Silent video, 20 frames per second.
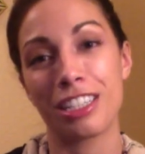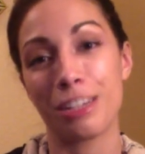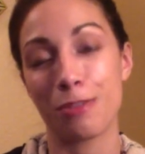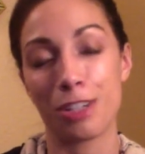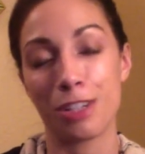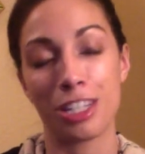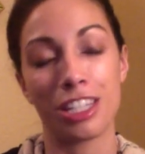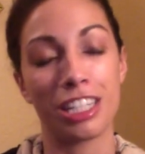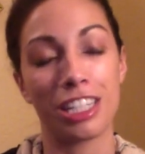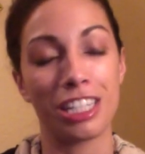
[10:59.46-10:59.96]

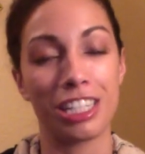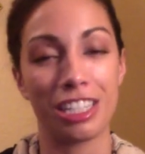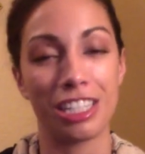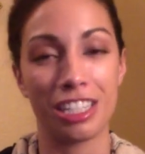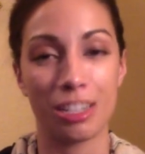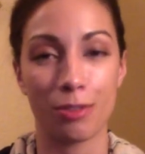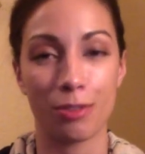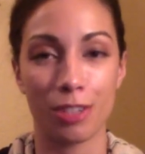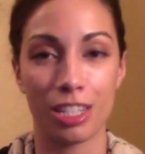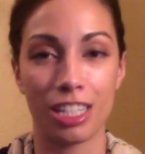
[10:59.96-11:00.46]
cities,
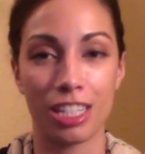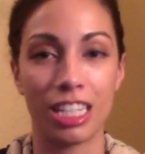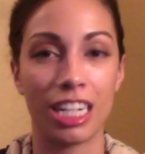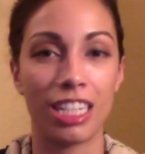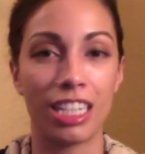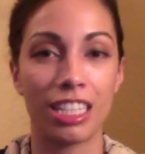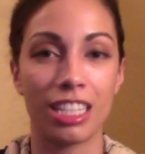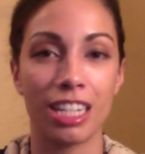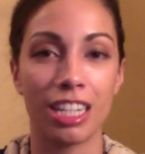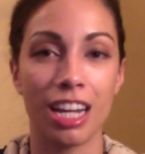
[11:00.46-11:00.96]
different
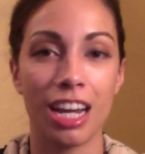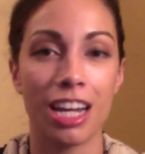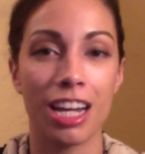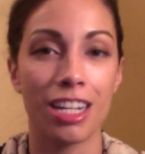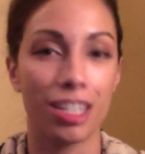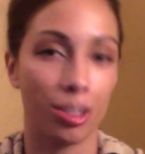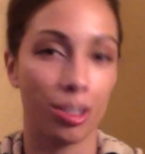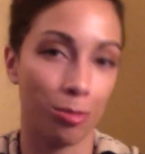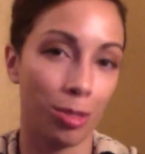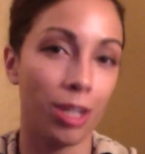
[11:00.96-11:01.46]
states.
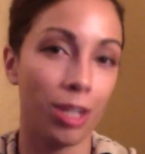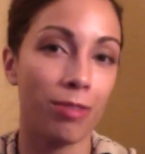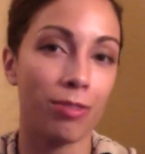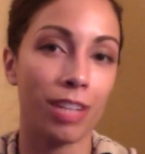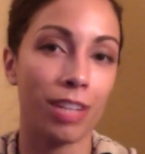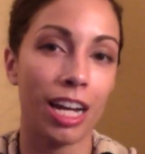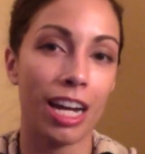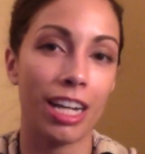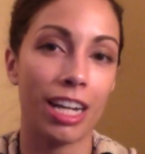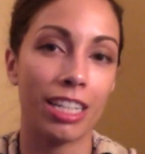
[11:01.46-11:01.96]
So PFLAG